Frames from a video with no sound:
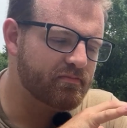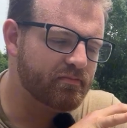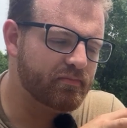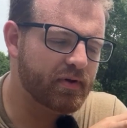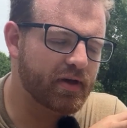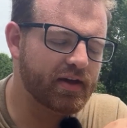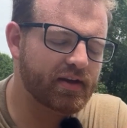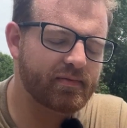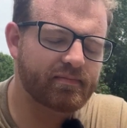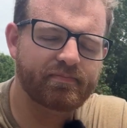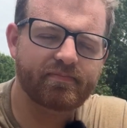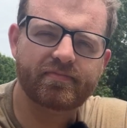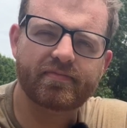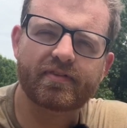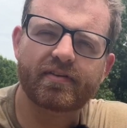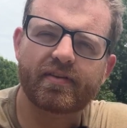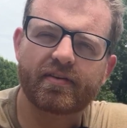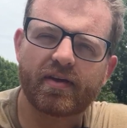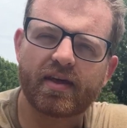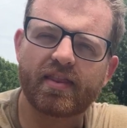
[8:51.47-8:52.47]
But
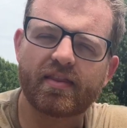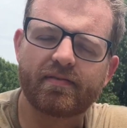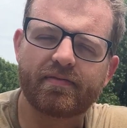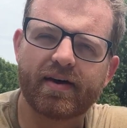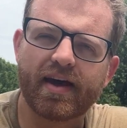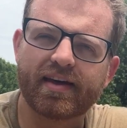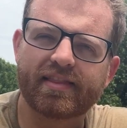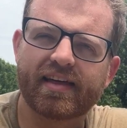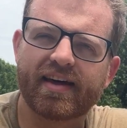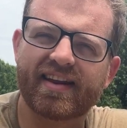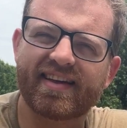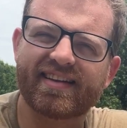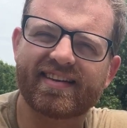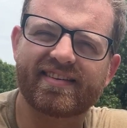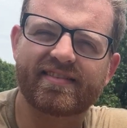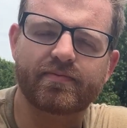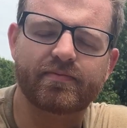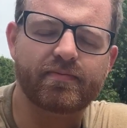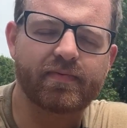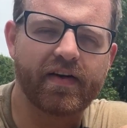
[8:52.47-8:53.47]
in the fact that it
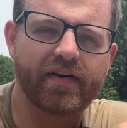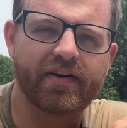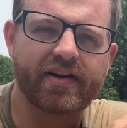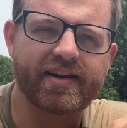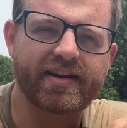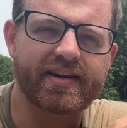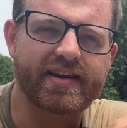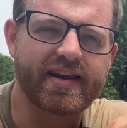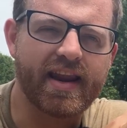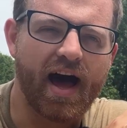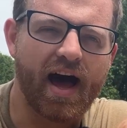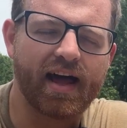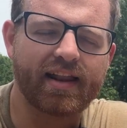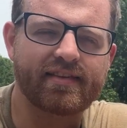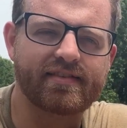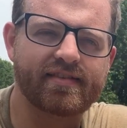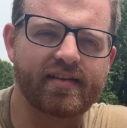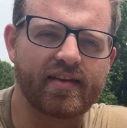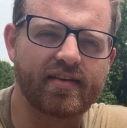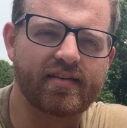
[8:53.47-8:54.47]
is very
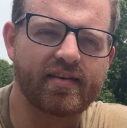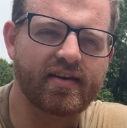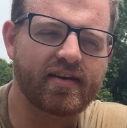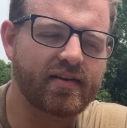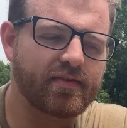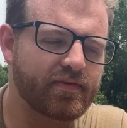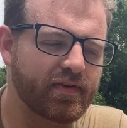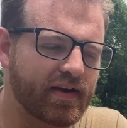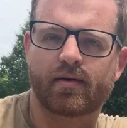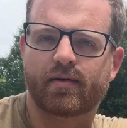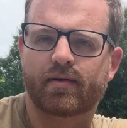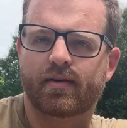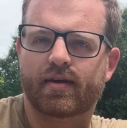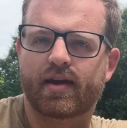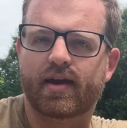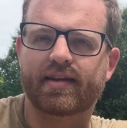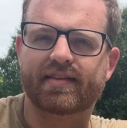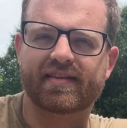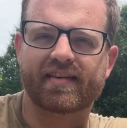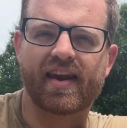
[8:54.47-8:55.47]
not sensitive,
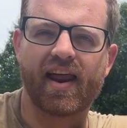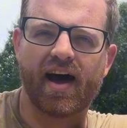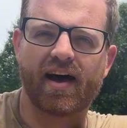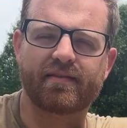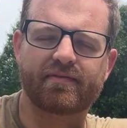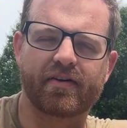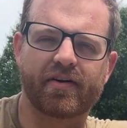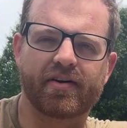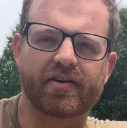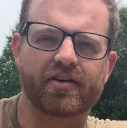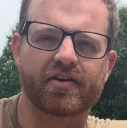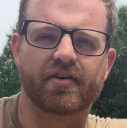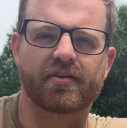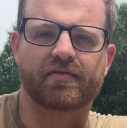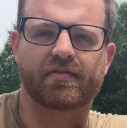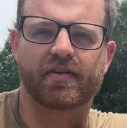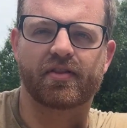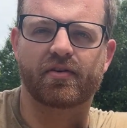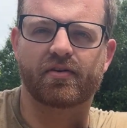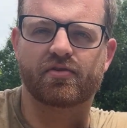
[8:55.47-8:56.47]
it's not very good
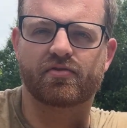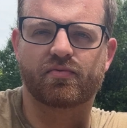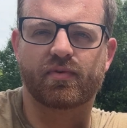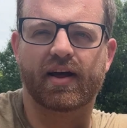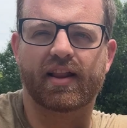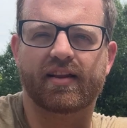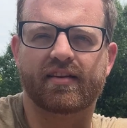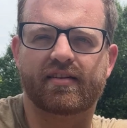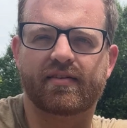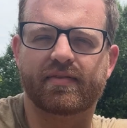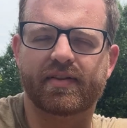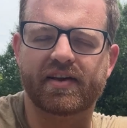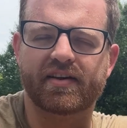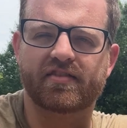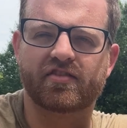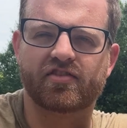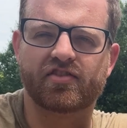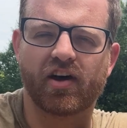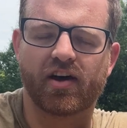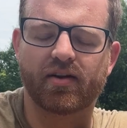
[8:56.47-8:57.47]
for those relatively
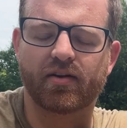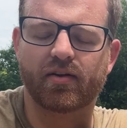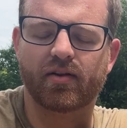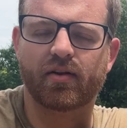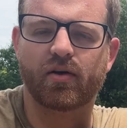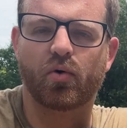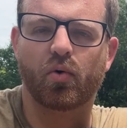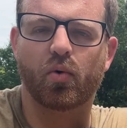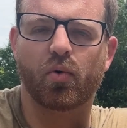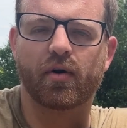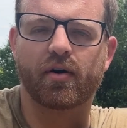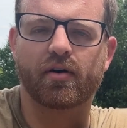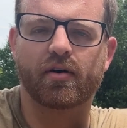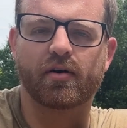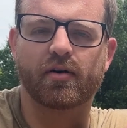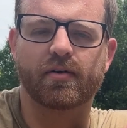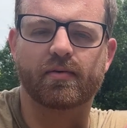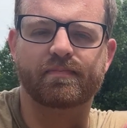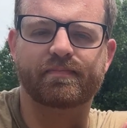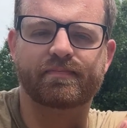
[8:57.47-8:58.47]
subtle
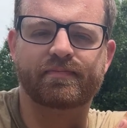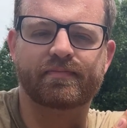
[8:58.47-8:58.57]
or